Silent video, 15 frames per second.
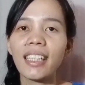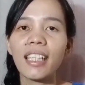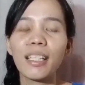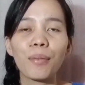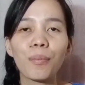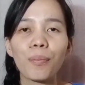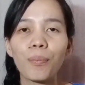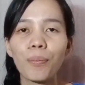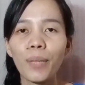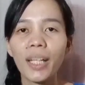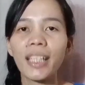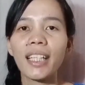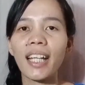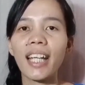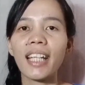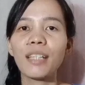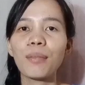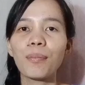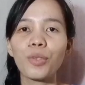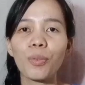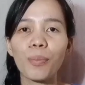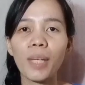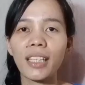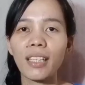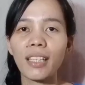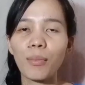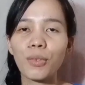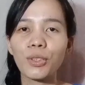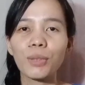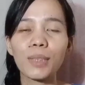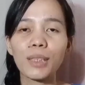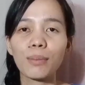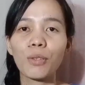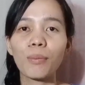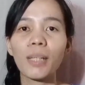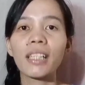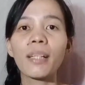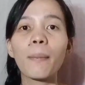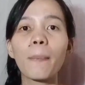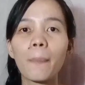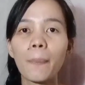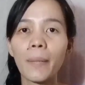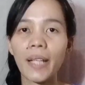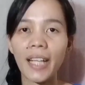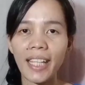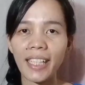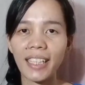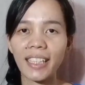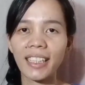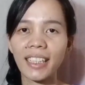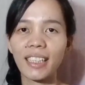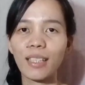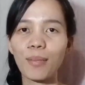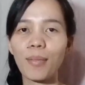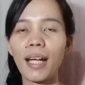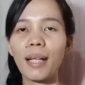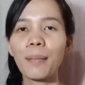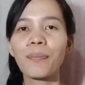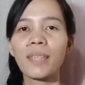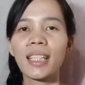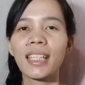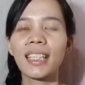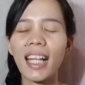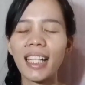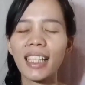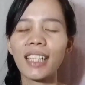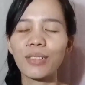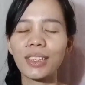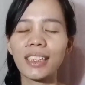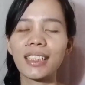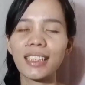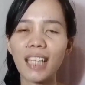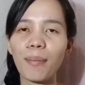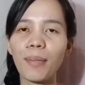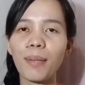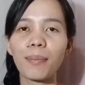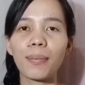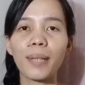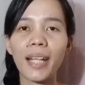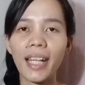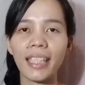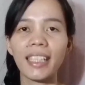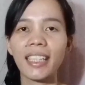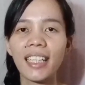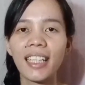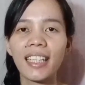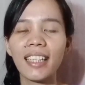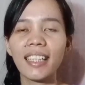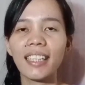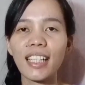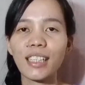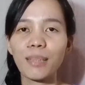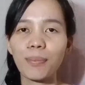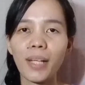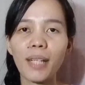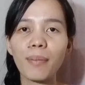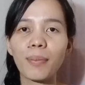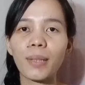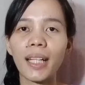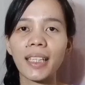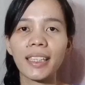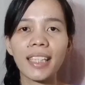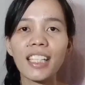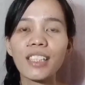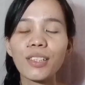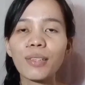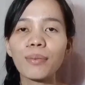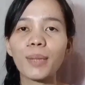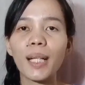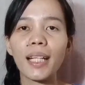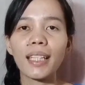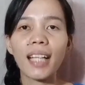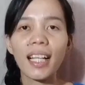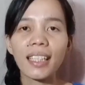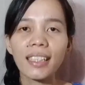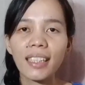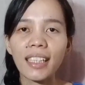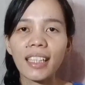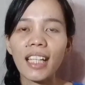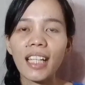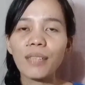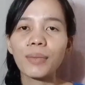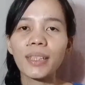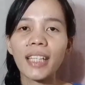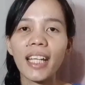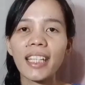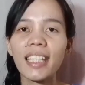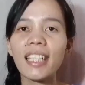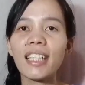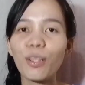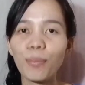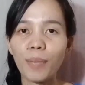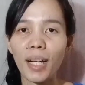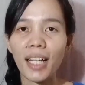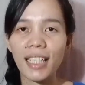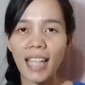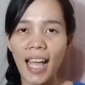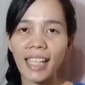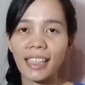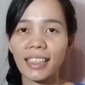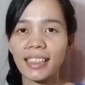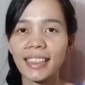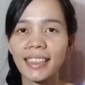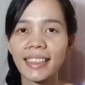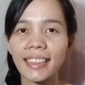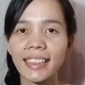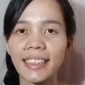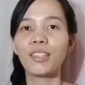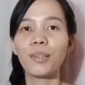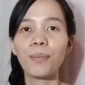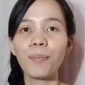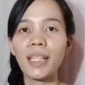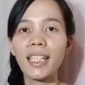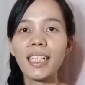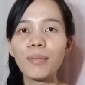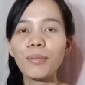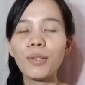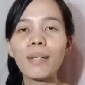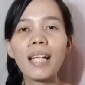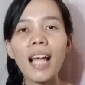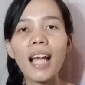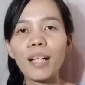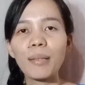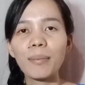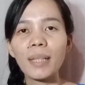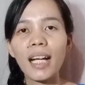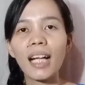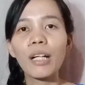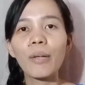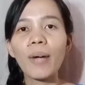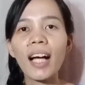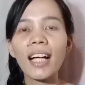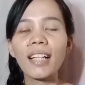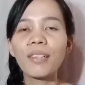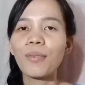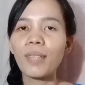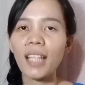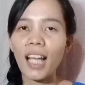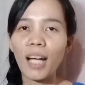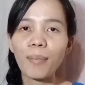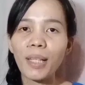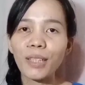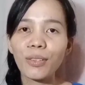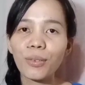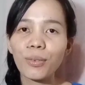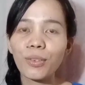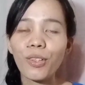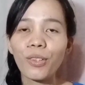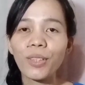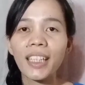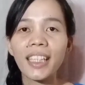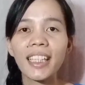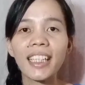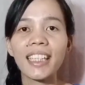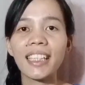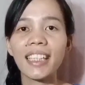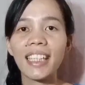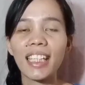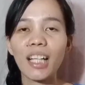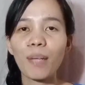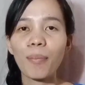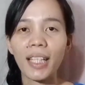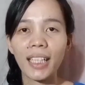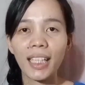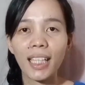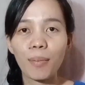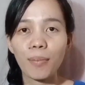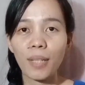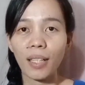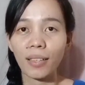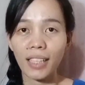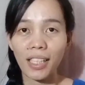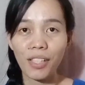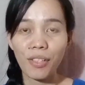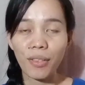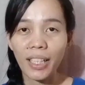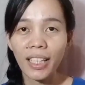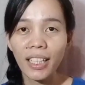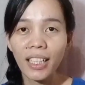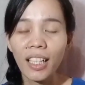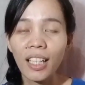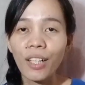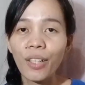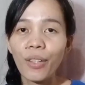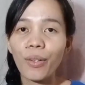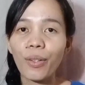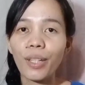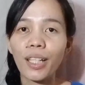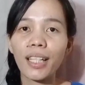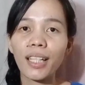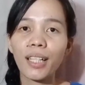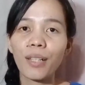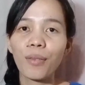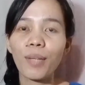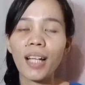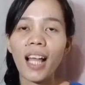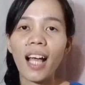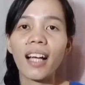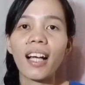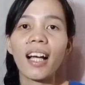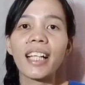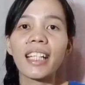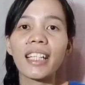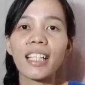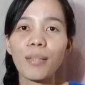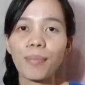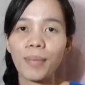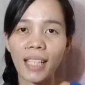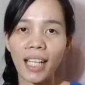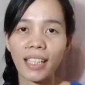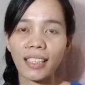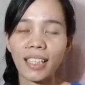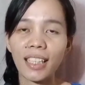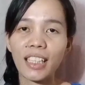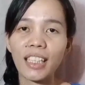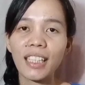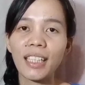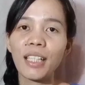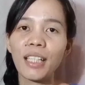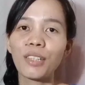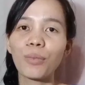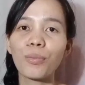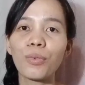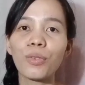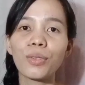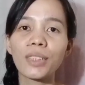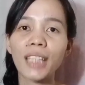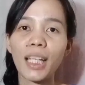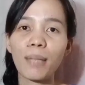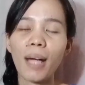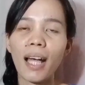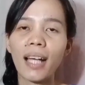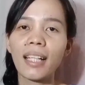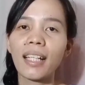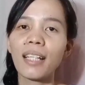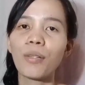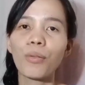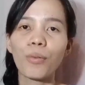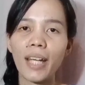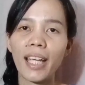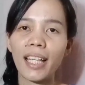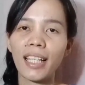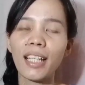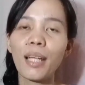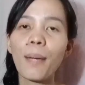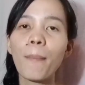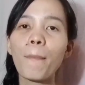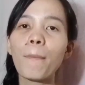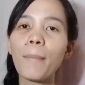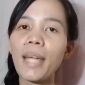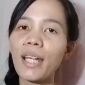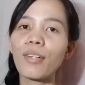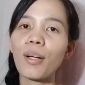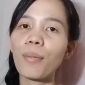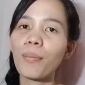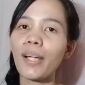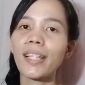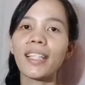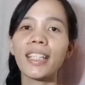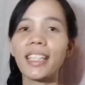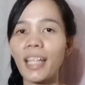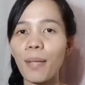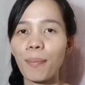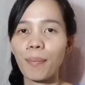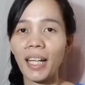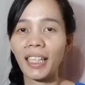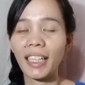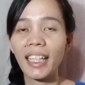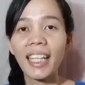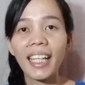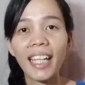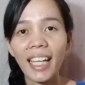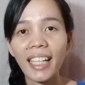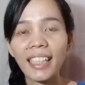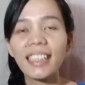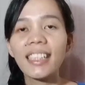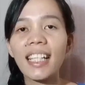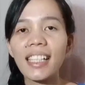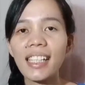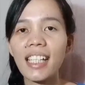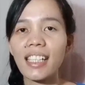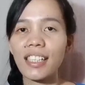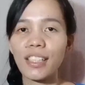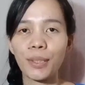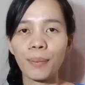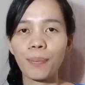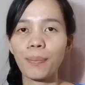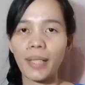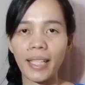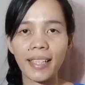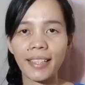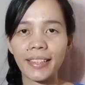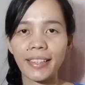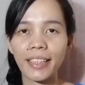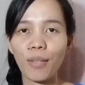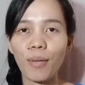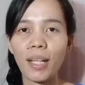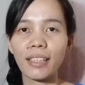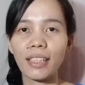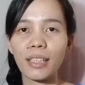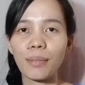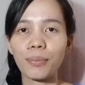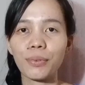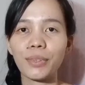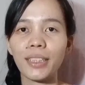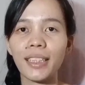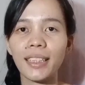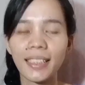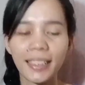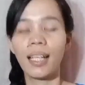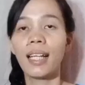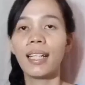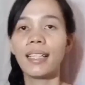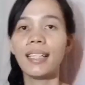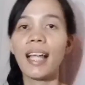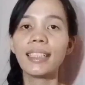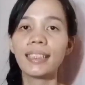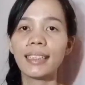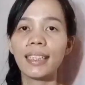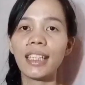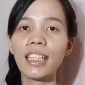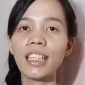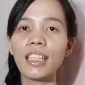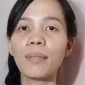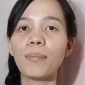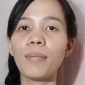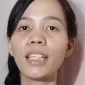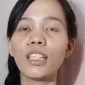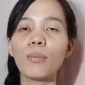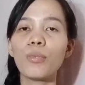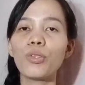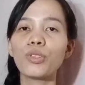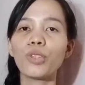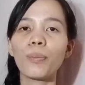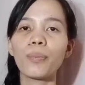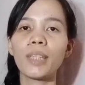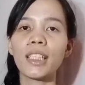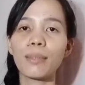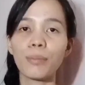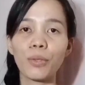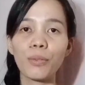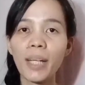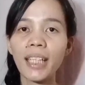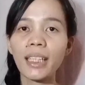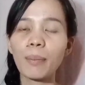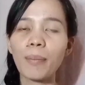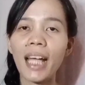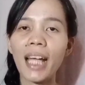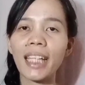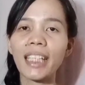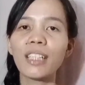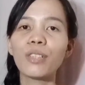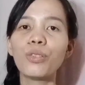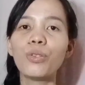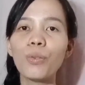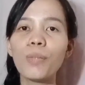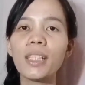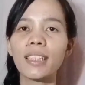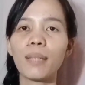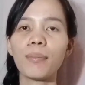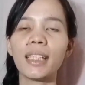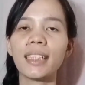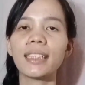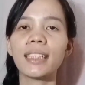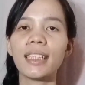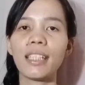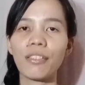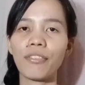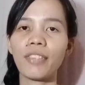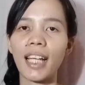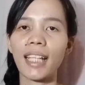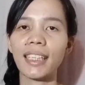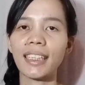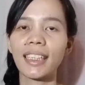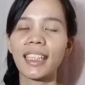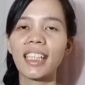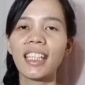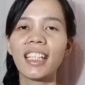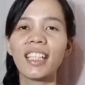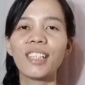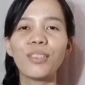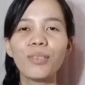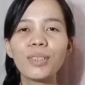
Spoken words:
And pwede rin to make the most of this moment, pray. Diba? Lagi kong sinasabi, pray. Let us pray for our nation, for our country, and for the healing of our lands. Kung feeling mo wala kang magagawa, wala kang maitutulong, hindi ka medical practitioner, or wala kang kakayanan financially, tumulong sa iba, well, meron kang pwedeng iambag. And that is your prayer, ka-wonderful. Lastly, make the most of this moment by doing something significant.